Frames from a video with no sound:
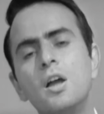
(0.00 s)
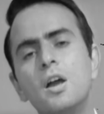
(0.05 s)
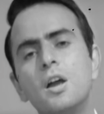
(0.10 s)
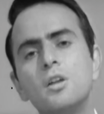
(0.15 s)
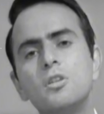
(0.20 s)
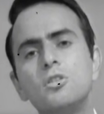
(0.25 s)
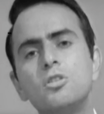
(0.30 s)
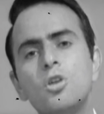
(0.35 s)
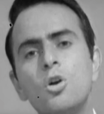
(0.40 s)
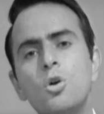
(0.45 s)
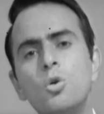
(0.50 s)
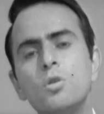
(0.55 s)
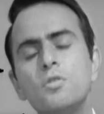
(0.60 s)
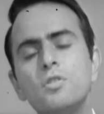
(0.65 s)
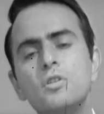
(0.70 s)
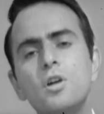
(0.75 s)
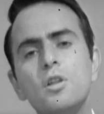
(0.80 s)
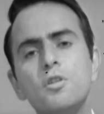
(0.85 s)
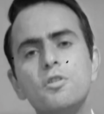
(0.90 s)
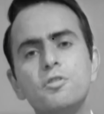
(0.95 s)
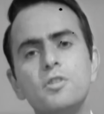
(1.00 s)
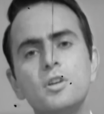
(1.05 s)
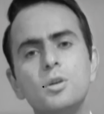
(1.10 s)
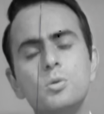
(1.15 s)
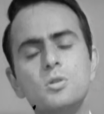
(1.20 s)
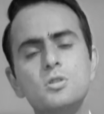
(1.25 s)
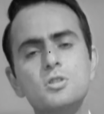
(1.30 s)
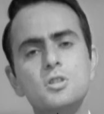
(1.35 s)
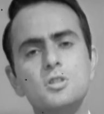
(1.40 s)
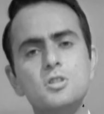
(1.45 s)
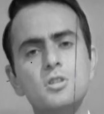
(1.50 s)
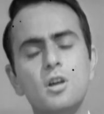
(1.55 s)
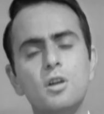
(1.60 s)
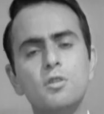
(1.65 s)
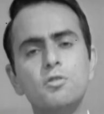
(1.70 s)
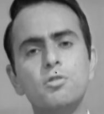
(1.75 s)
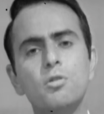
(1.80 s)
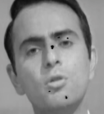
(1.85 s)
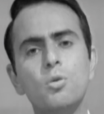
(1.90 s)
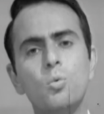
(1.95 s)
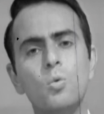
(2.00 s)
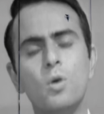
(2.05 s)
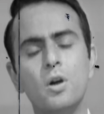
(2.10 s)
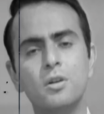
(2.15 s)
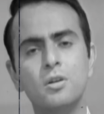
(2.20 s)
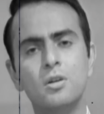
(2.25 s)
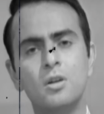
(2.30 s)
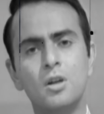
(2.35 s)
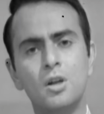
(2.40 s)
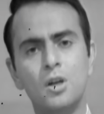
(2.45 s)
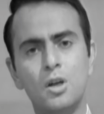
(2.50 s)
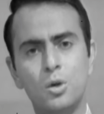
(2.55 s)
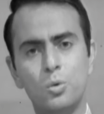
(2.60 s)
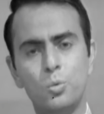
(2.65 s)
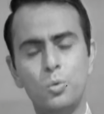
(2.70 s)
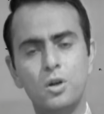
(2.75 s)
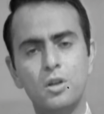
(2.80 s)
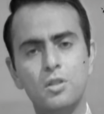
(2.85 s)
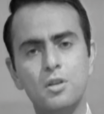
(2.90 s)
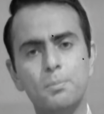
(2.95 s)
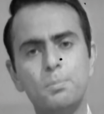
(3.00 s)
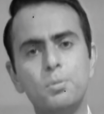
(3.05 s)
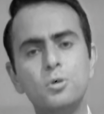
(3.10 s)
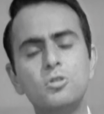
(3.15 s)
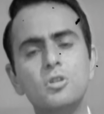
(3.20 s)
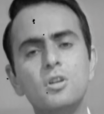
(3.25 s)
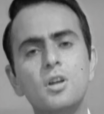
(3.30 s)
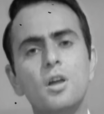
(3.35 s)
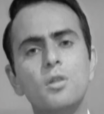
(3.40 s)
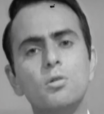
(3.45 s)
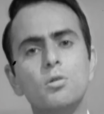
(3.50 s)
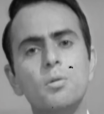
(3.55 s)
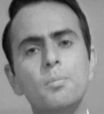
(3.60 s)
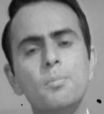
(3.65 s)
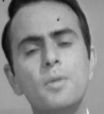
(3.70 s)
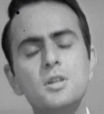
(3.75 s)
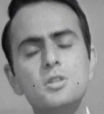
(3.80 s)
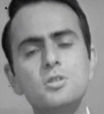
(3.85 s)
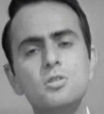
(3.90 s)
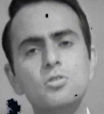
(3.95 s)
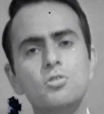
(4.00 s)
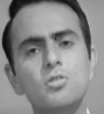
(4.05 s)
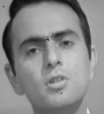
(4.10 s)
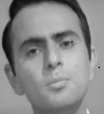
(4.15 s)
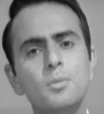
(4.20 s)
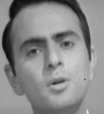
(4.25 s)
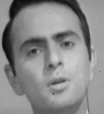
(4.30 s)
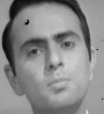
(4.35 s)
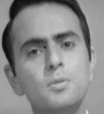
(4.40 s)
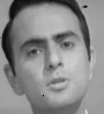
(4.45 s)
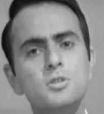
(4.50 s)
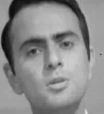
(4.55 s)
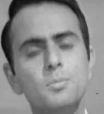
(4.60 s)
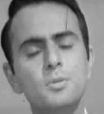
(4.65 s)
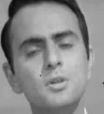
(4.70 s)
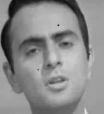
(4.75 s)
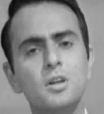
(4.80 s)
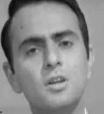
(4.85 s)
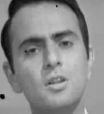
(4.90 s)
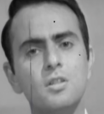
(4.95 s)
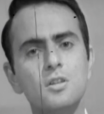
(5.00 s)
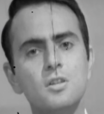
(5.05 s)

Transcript: and a tone of another frequency stand for the 1 we can then put together a message that might be something like